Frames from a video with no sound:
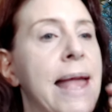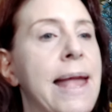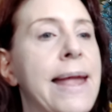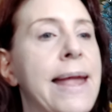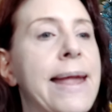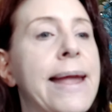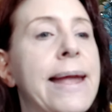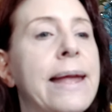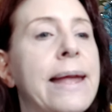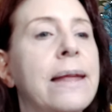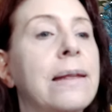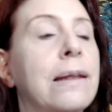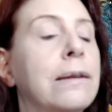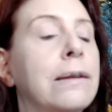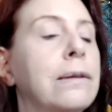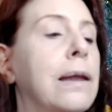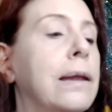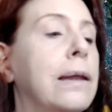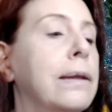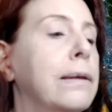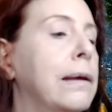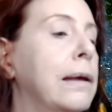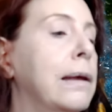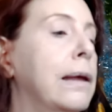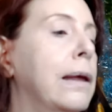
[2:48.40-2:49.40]

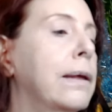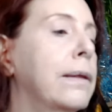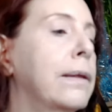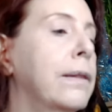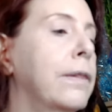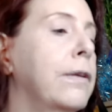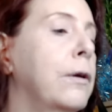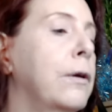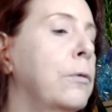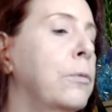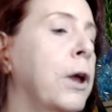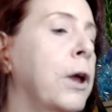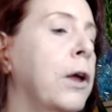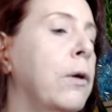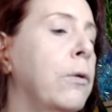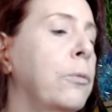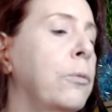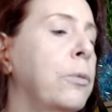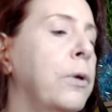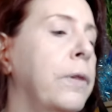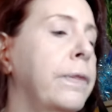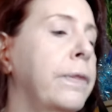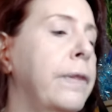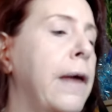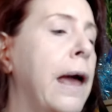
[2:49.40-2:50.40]
And uh, there we go
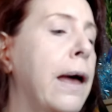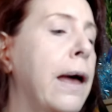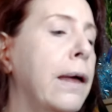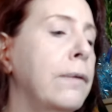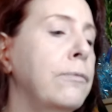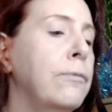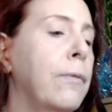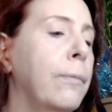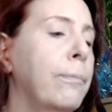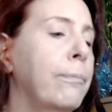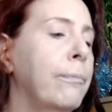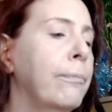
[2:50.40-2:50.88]
with that.